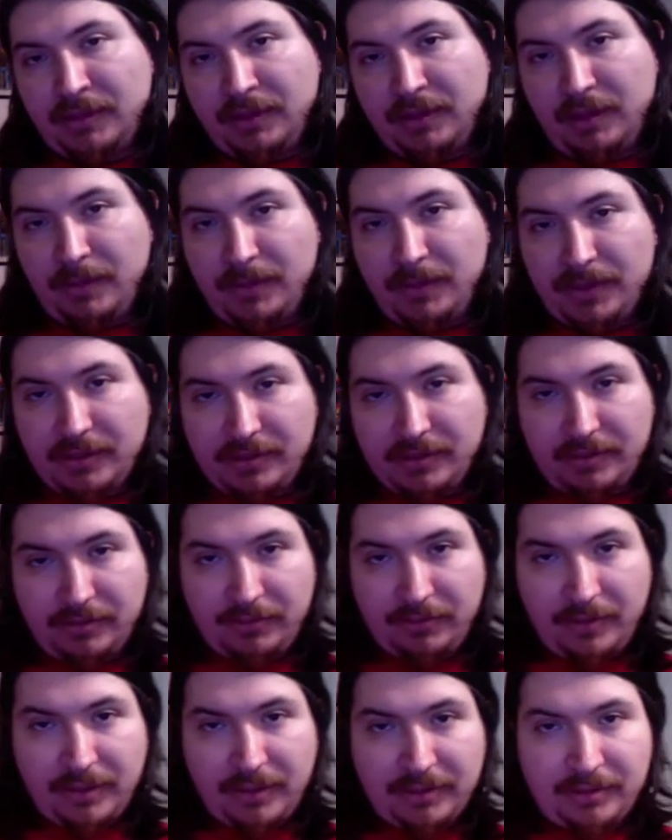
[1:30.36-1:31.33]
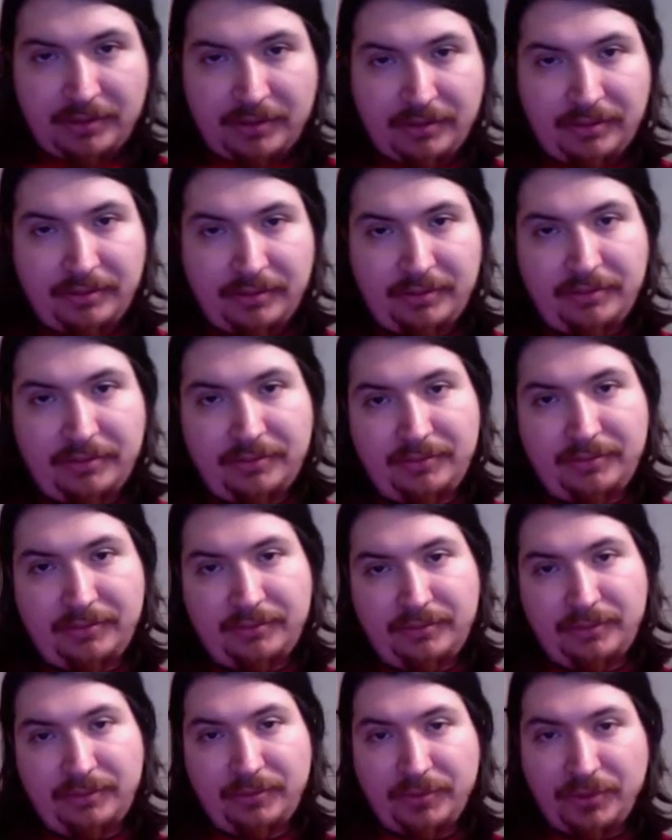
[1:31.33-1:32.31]
That means the rest,
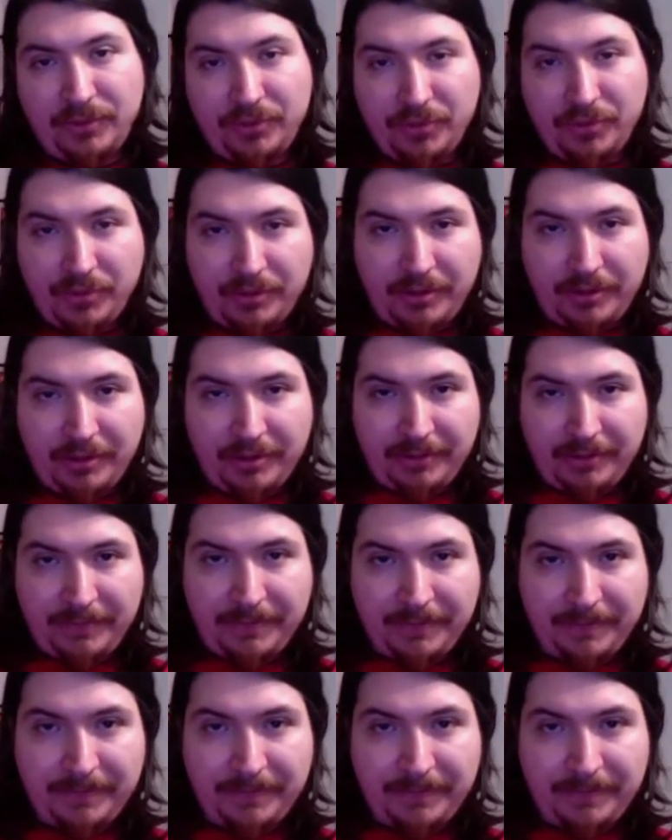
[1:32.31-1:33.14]
the majority,